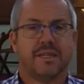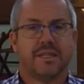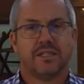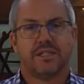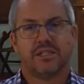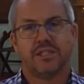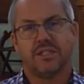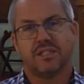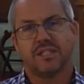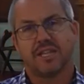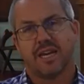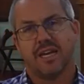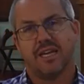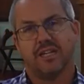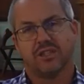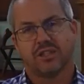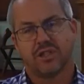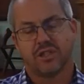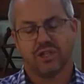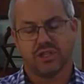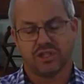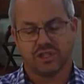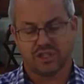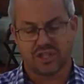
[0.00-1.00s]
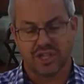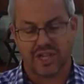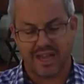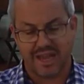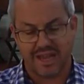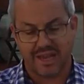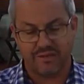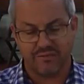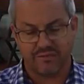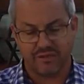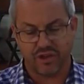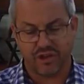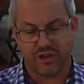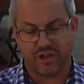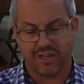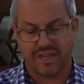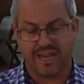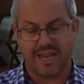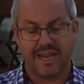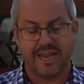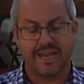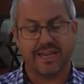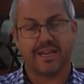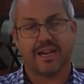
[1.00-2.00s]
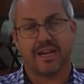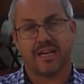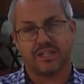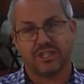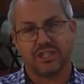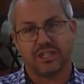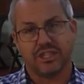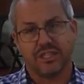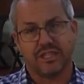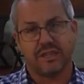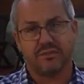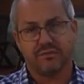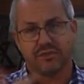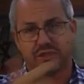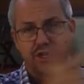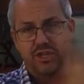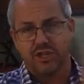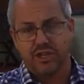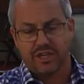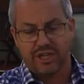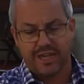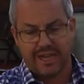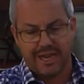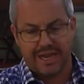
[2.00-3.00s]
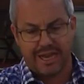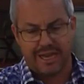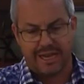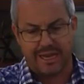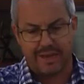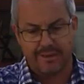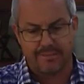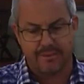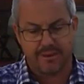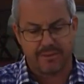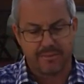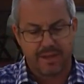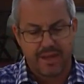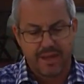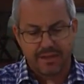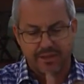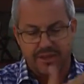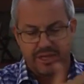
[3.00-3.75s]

She takes her slave girl, Hagar, she gives her to Abram.